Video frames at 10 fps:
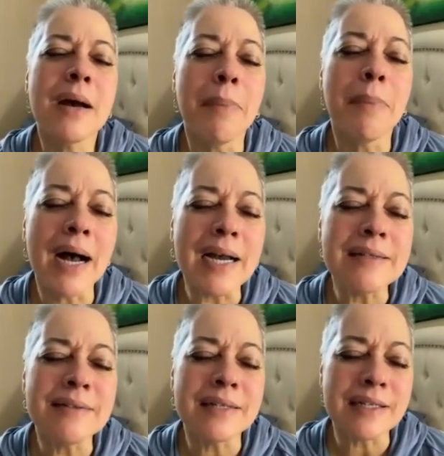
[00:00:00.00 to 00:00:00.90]

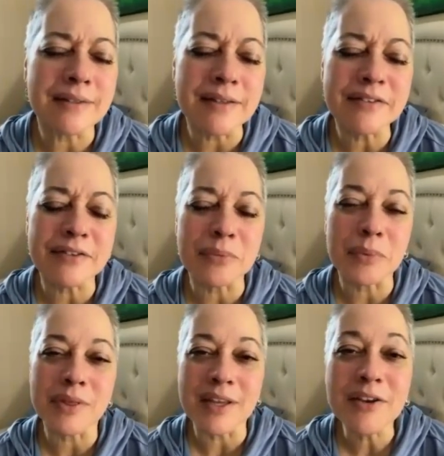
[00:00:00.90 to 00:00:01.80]
abides and exists
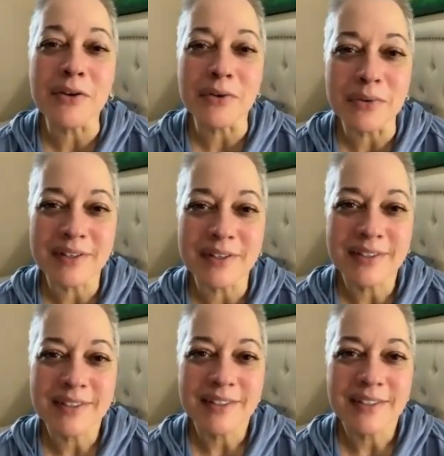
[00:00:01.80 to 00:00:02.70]
within you,
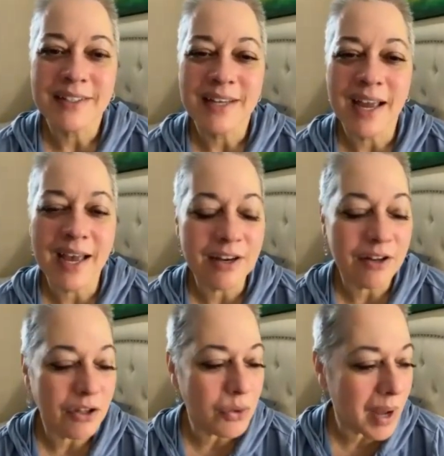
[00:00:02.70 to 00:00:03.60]
and
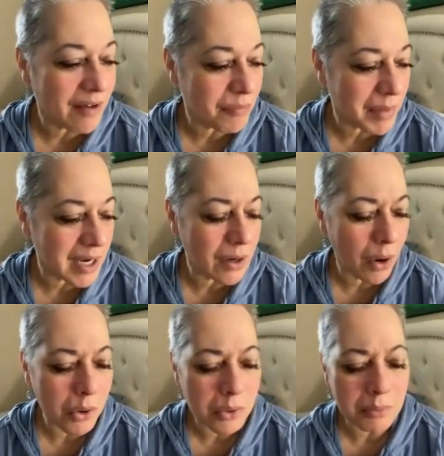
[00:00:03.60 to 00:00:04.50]
you have made
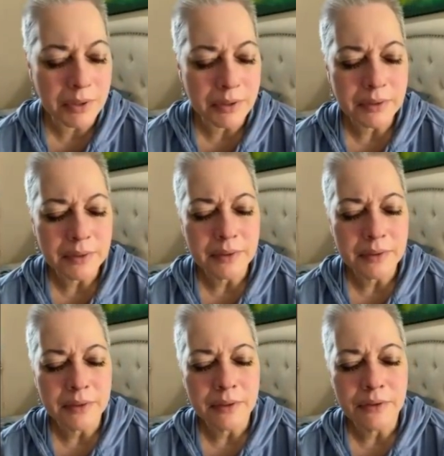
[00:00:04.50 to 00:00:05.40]
home
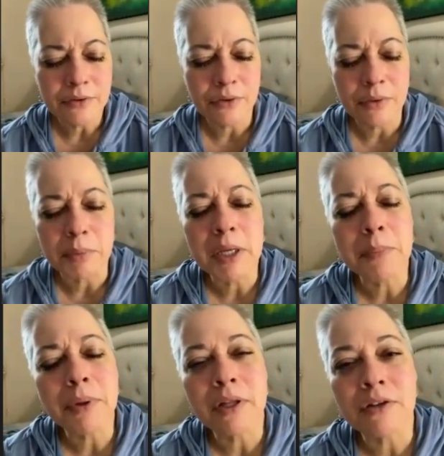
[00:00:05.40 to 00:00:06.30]
certain
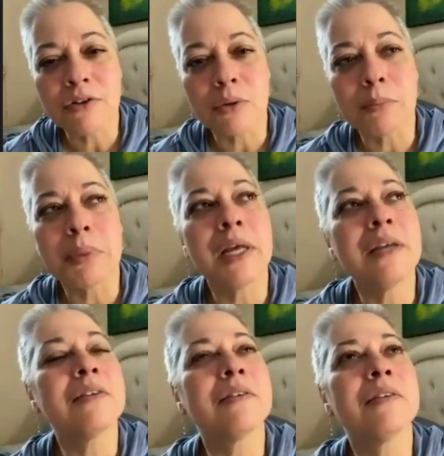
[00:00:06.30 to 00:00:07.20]
people in certain
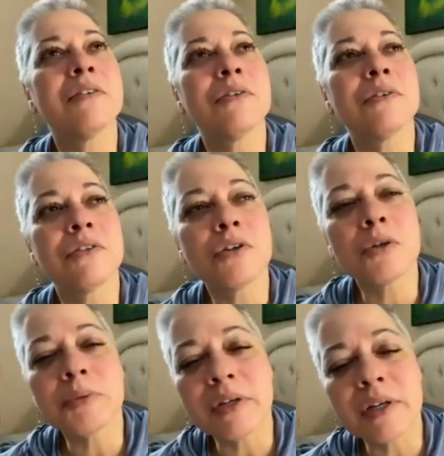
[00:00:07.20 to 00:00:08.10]
places in certain
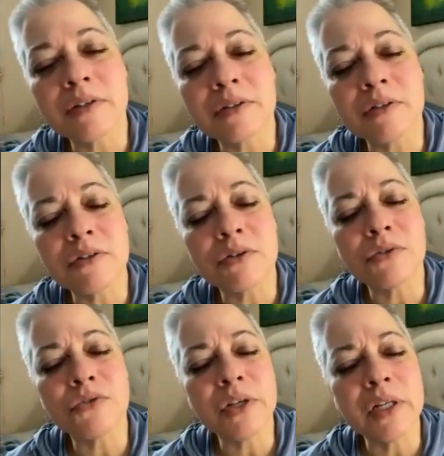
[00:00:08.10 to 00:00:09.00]
circumstances in certain
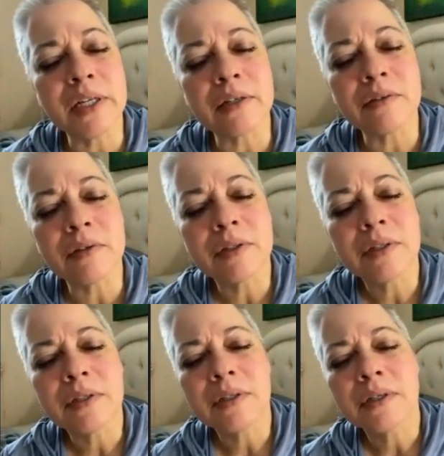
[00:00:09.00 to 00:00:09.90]
feelings.
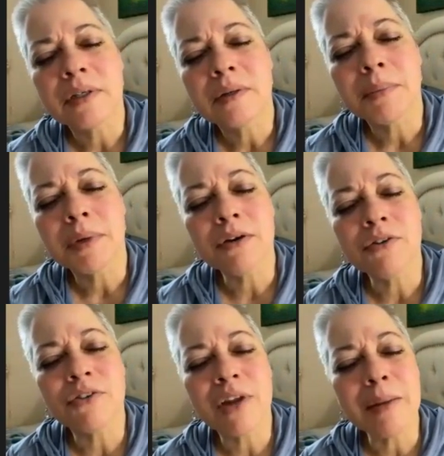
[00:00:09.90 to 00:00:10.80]
But
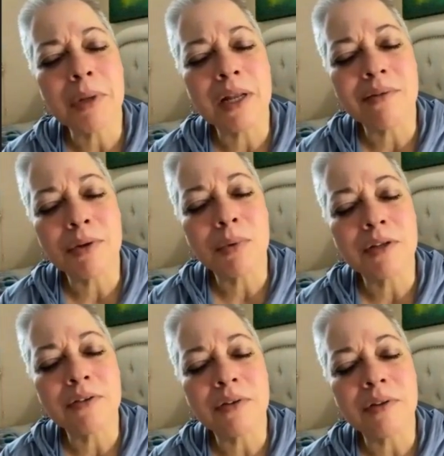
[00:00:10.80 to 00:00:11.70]
understand, beloved
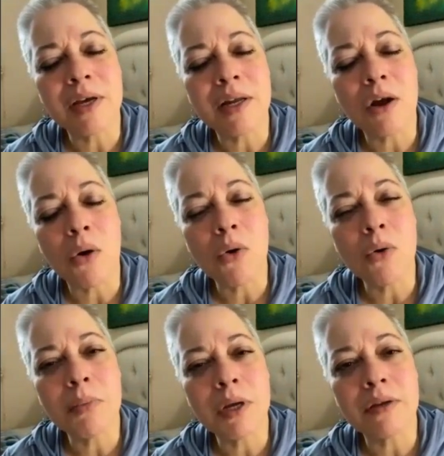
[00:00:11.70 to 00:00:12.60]
ones, that
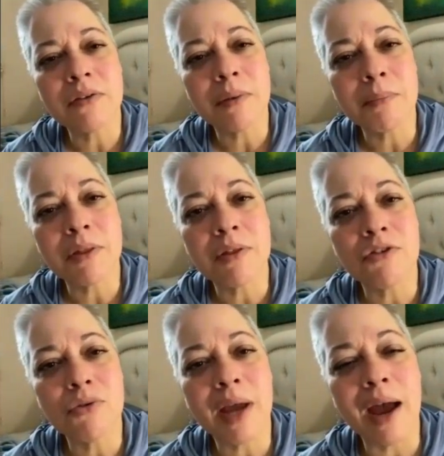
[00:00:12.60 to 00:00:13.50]
home is something
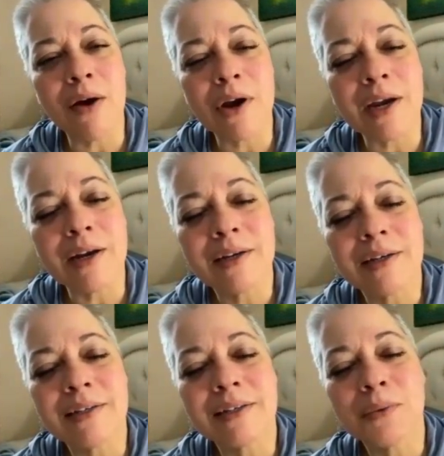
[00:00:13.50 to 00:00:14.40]
that you carry
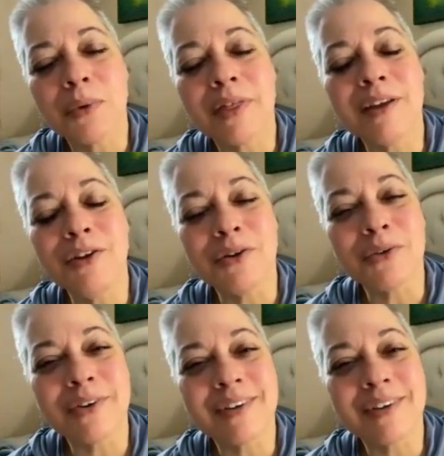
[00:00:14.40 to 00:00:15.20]
within you.